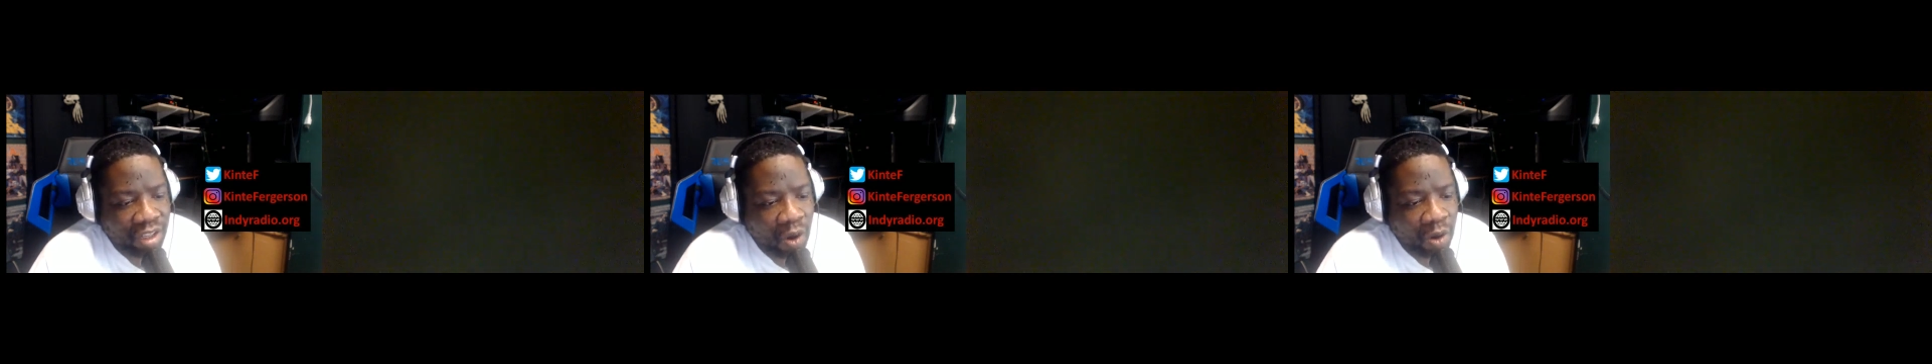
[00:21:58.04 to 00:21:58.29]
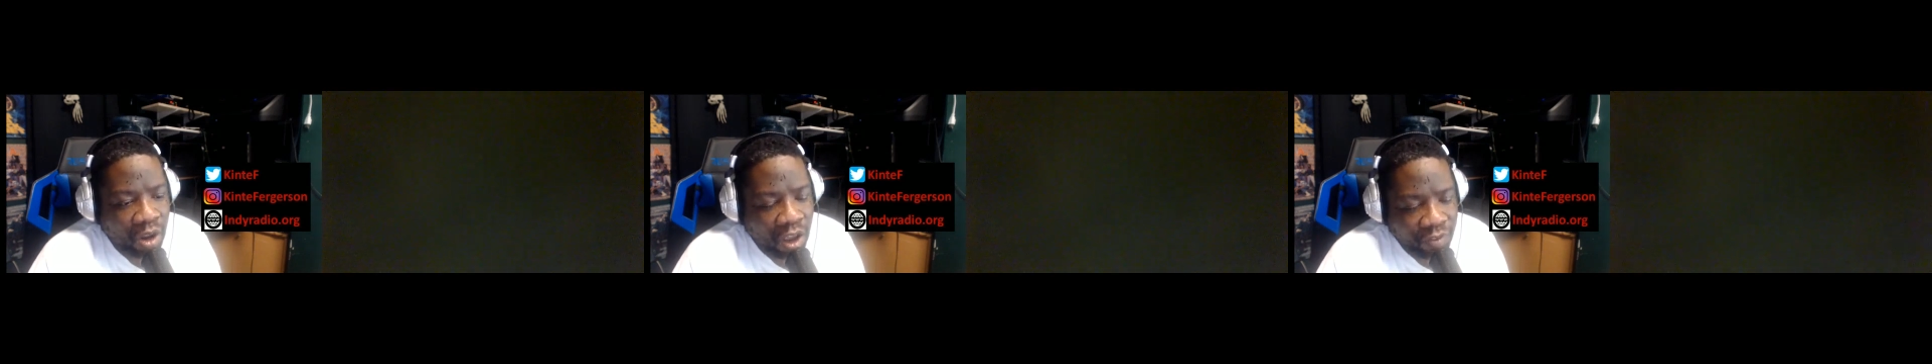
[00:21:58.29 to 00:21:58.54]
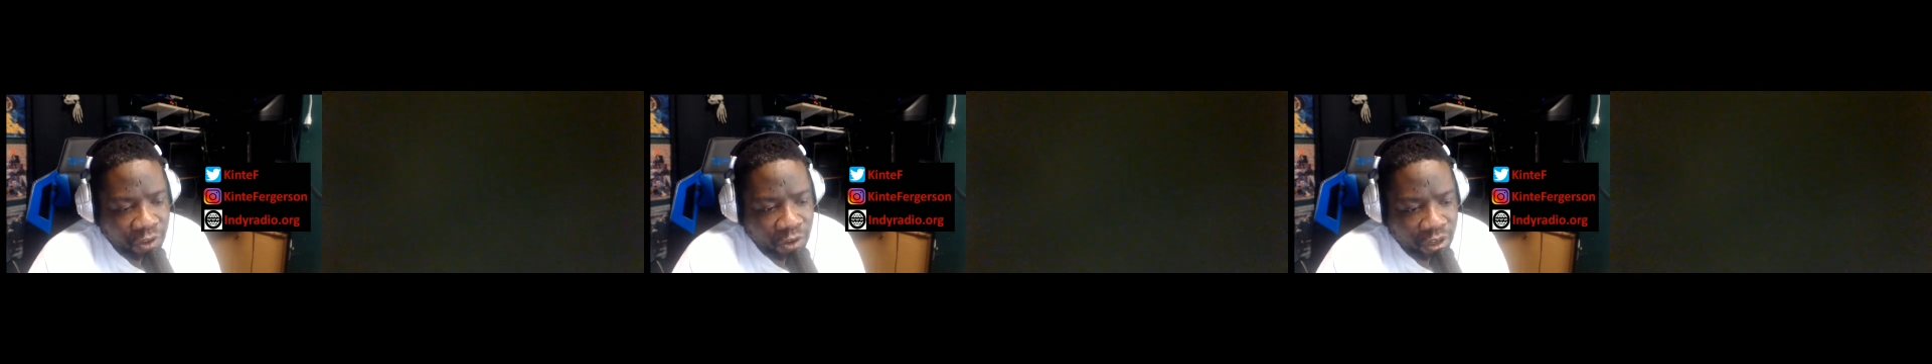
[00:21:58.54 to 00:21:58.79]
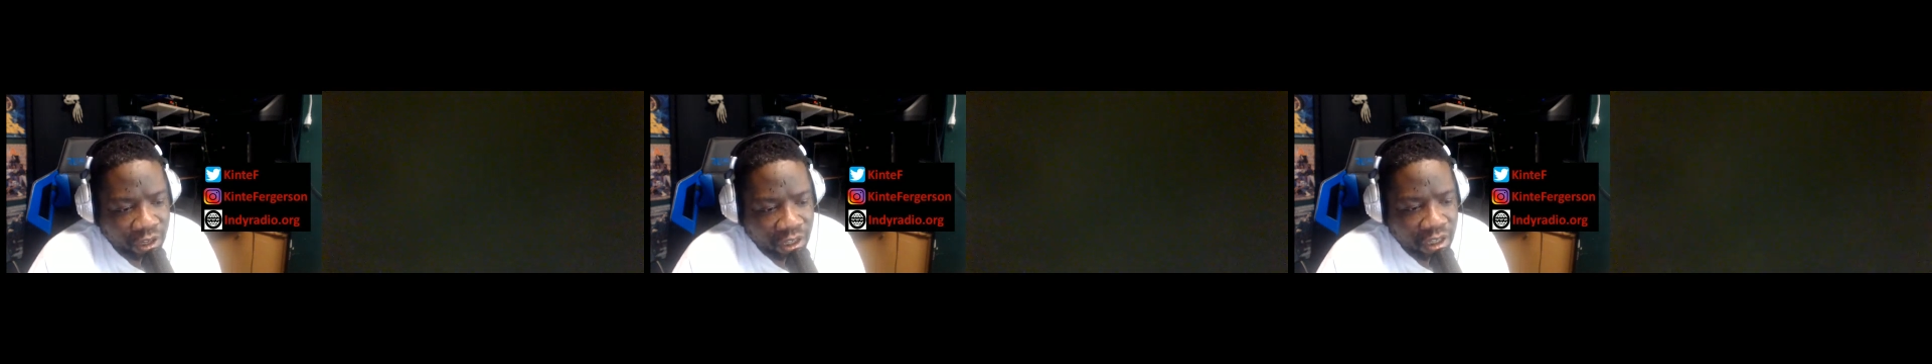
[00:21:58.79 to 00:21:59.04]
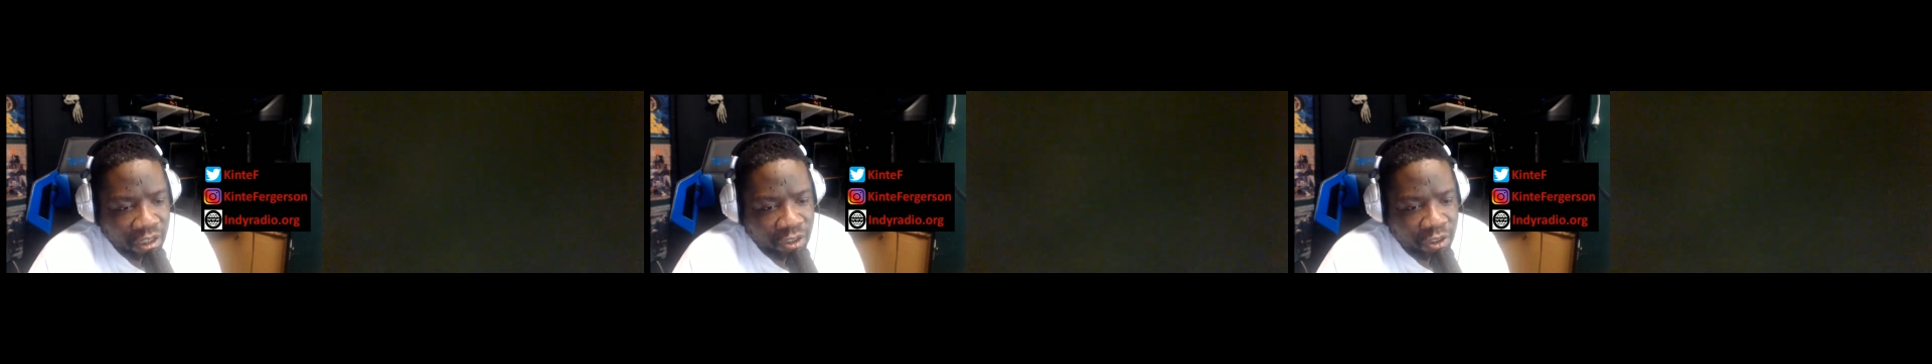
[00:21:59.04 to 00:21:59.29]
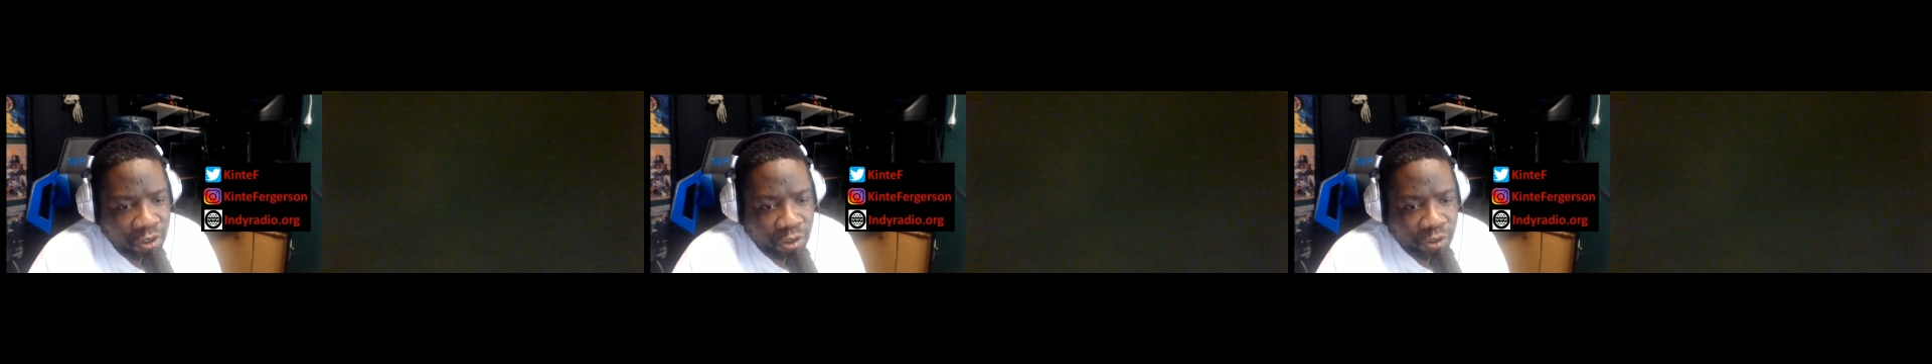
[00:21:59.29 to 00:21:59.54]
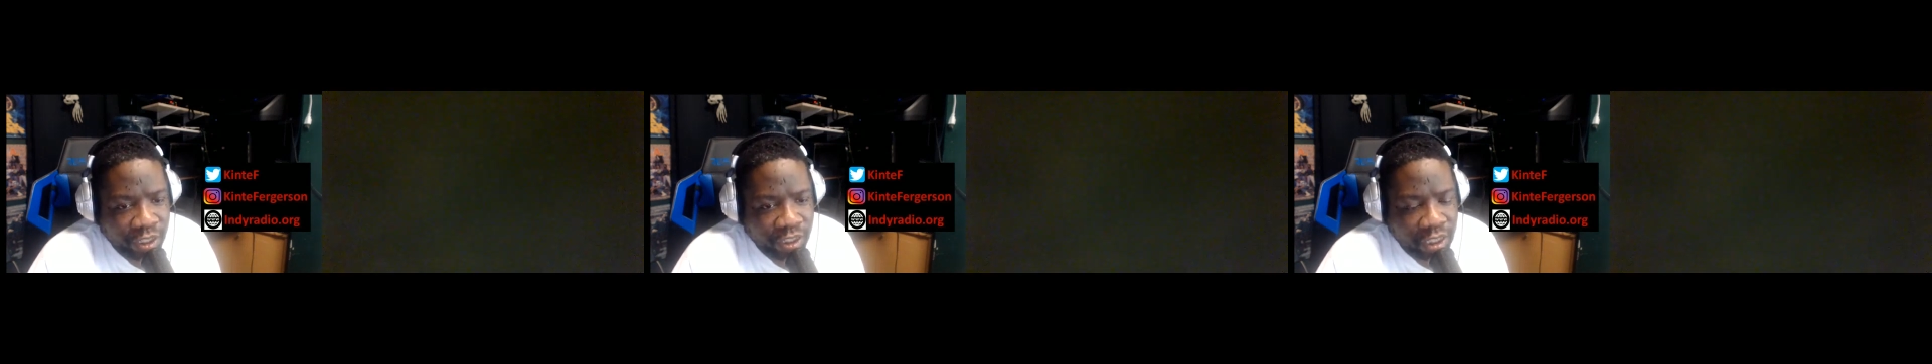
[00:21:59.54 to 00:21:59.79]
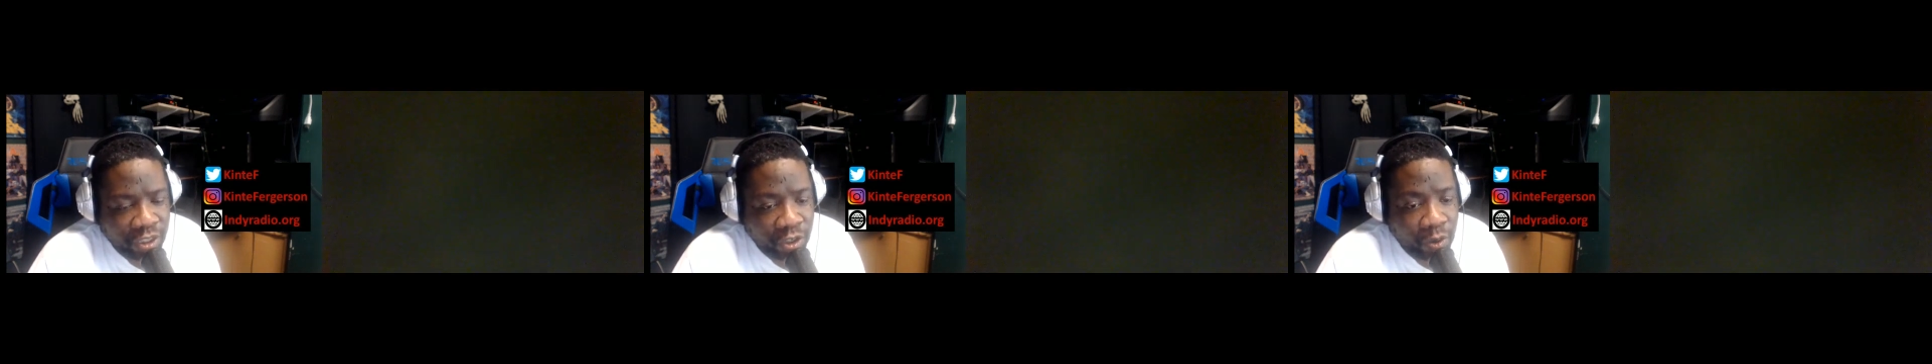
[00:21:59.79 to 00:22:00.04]
Olaf, do you
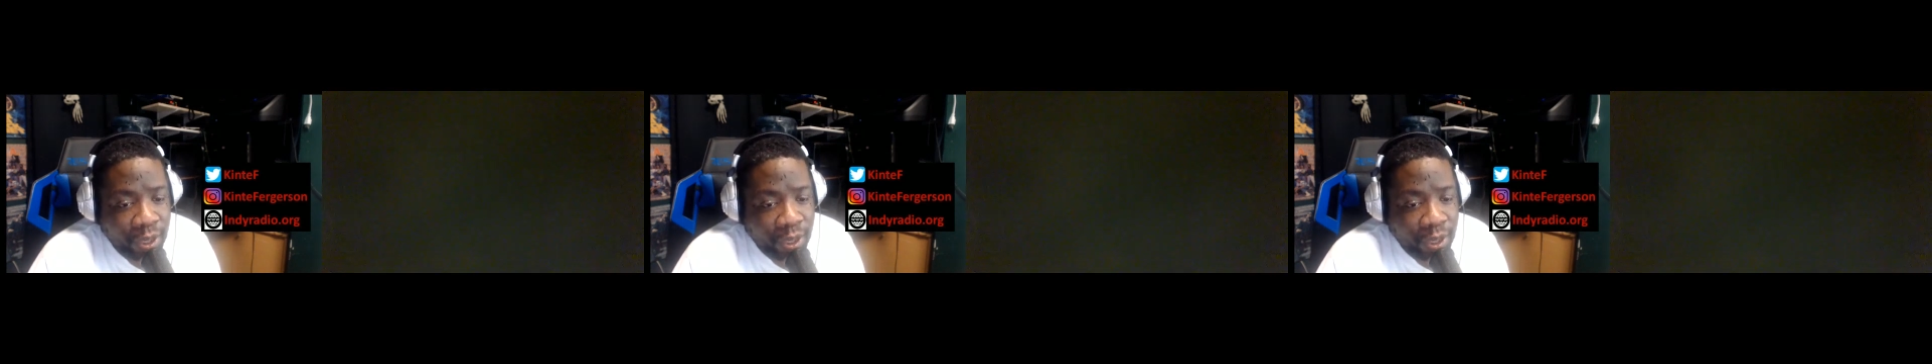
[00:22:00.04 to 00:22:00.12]
eat